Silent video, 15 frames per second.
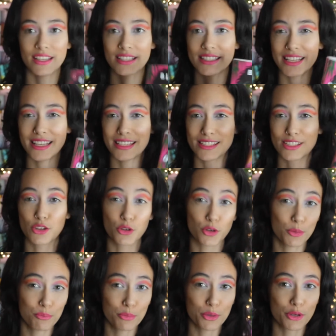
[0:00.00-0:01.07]
this is the
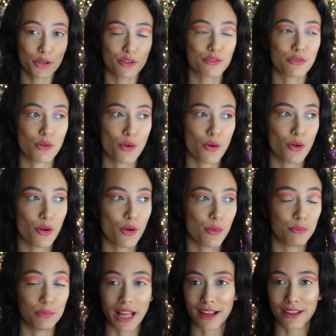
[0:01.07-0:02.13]
group book for
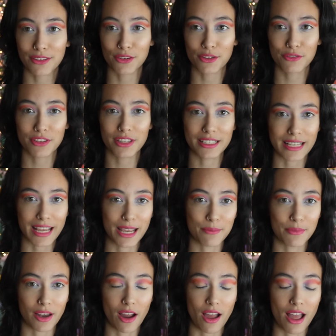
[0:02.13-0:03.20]
Blackathon for the team
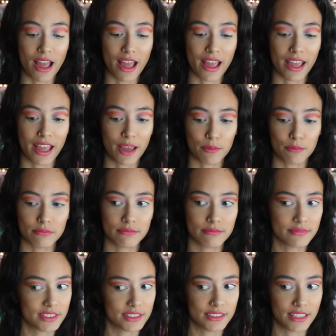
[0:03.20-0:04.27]
that I am
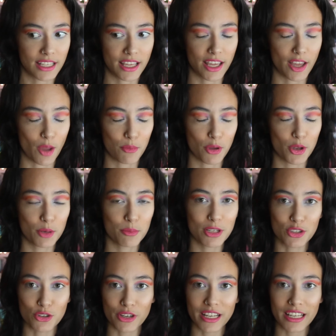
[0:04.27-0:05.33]
thinking I'm going to be
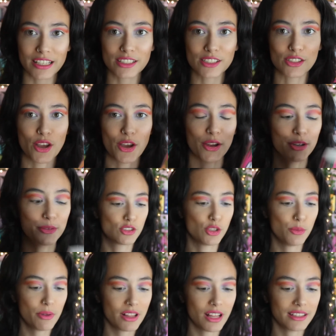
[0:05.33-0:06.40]
joining. So
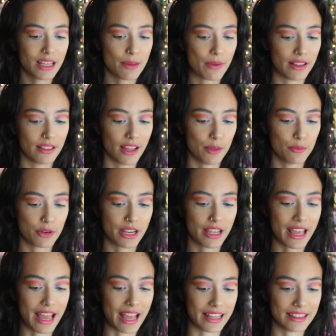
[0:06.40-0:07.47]
super glad that my library
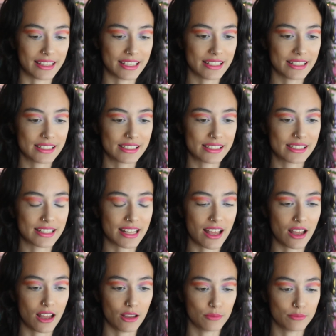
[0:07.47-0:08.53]
had this.
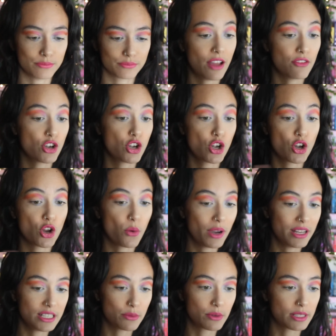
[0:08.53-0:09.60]
I have no
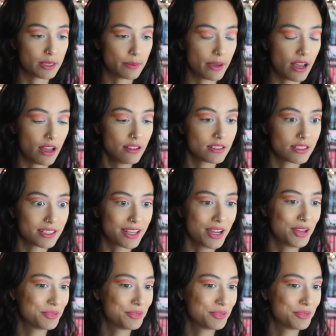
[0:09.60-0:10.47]
idea what it's about.